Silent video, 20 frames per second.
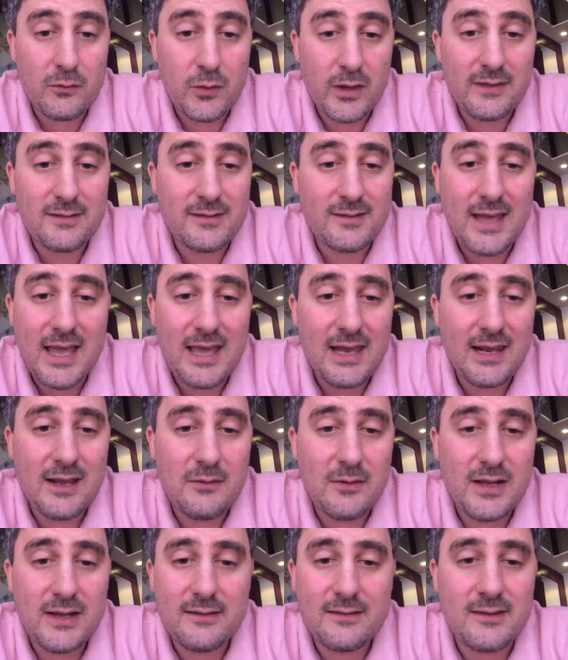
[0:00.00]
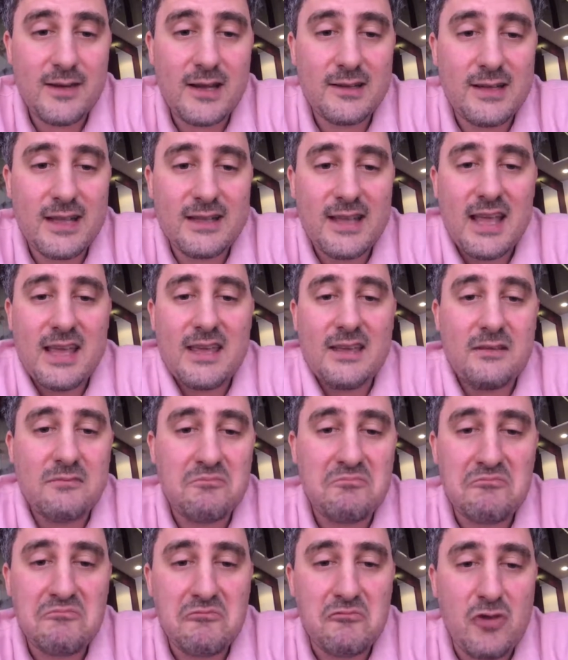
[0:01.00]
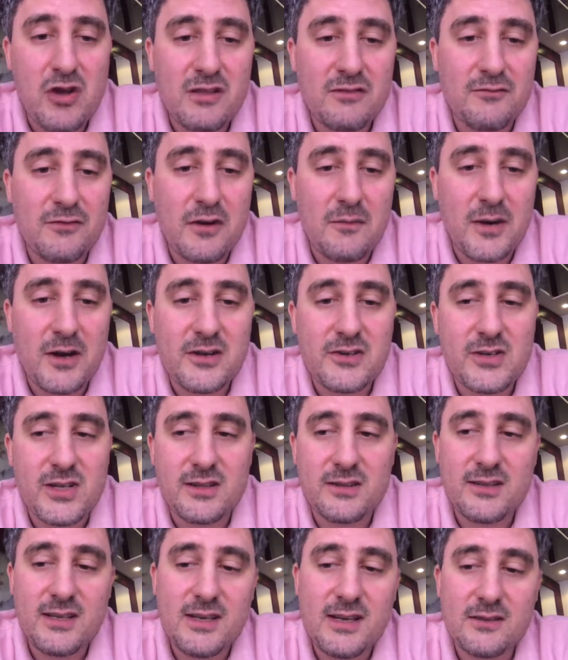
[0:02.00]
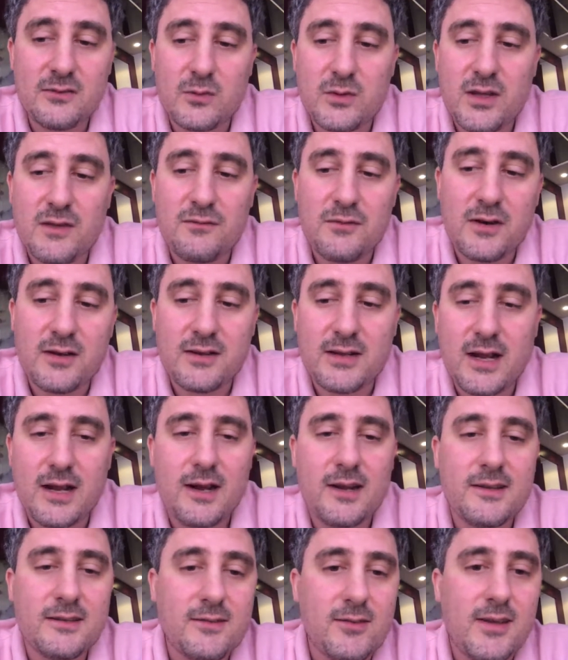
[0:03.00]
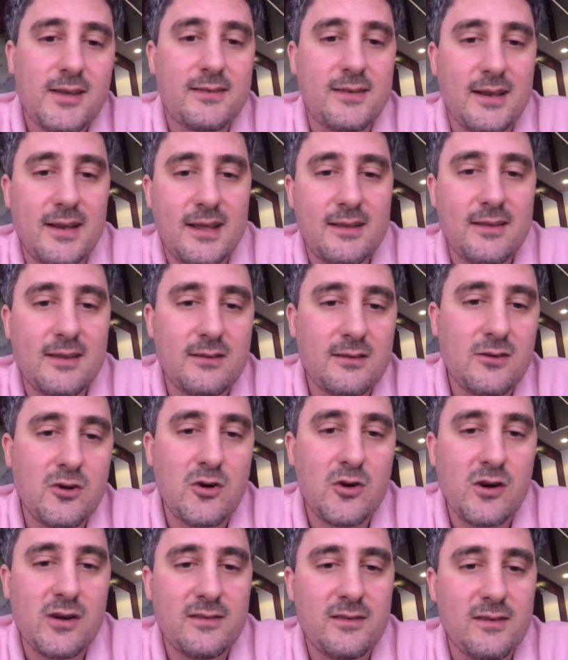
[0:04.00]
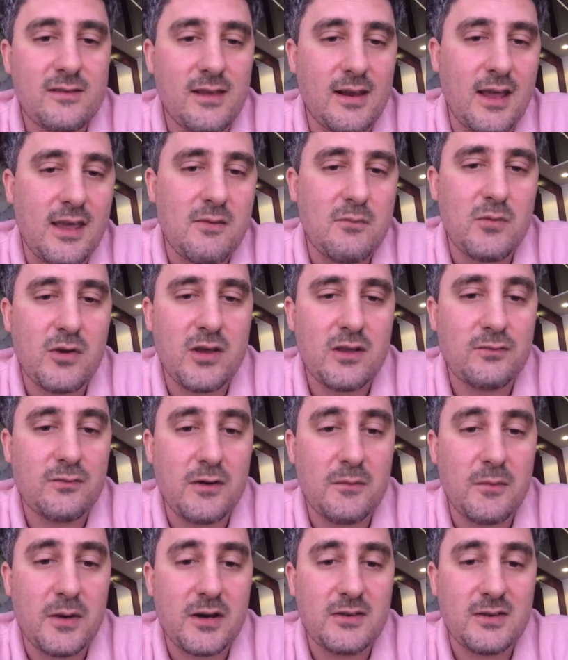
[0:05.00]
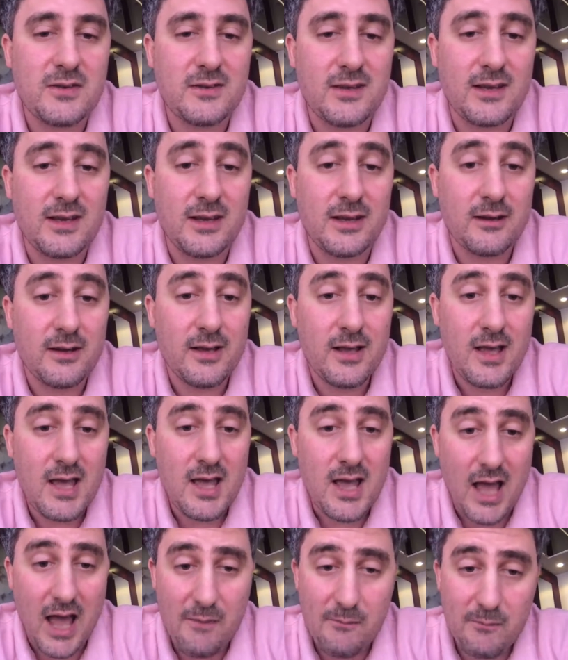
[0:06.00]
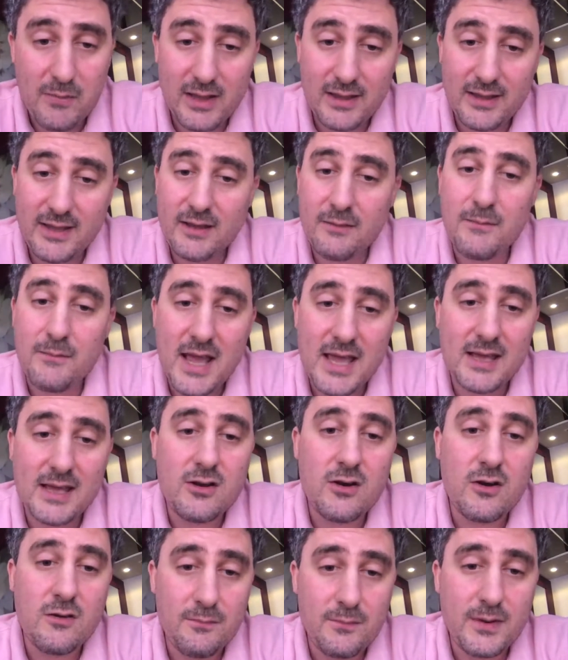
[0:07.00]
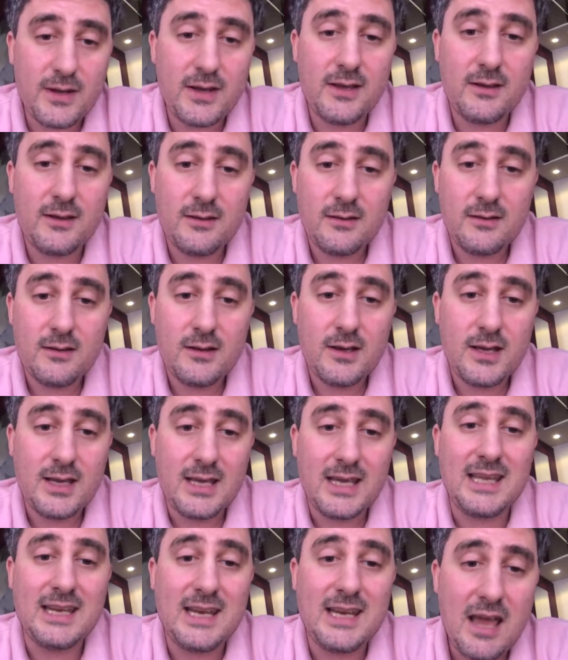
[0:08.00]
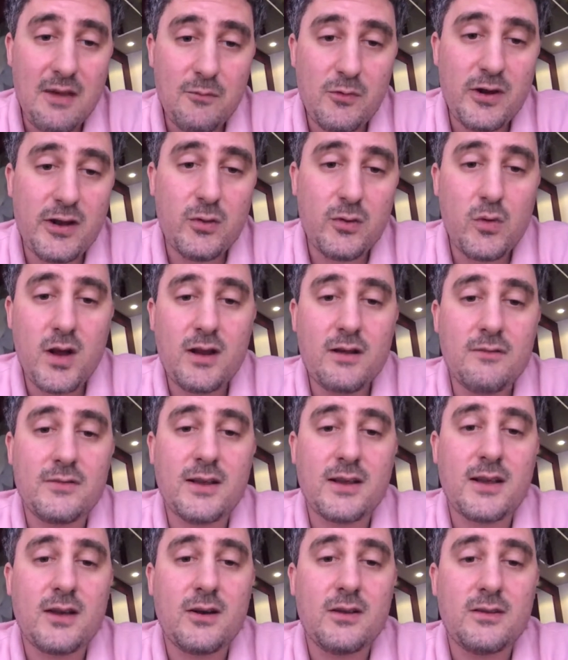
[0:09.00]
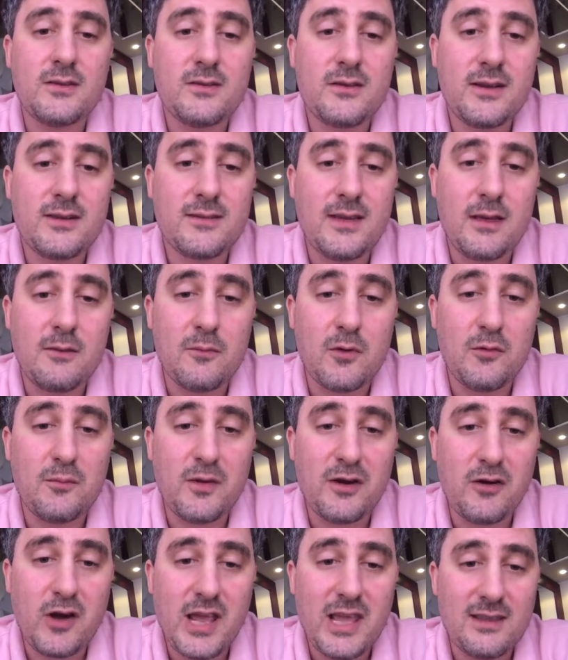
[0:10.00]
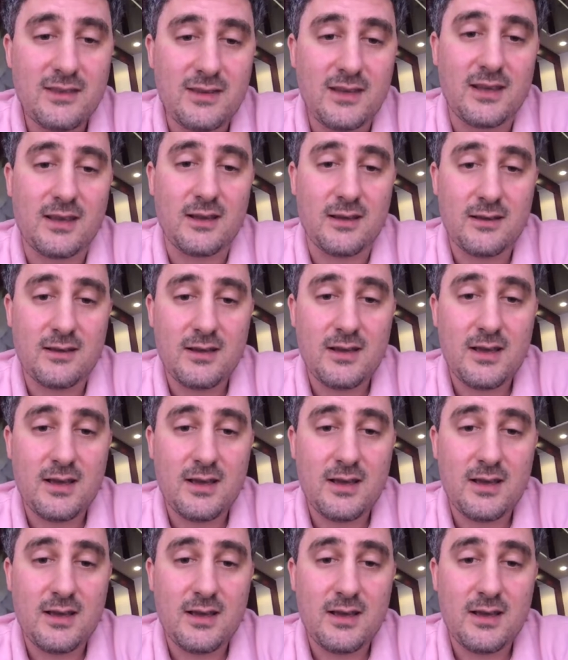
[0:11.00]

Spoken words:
Scalable, it's not that I went from Argentina to different countries and I did courses and I invoiced from Argentina. I'm building my company in every one of the countries I'm operating.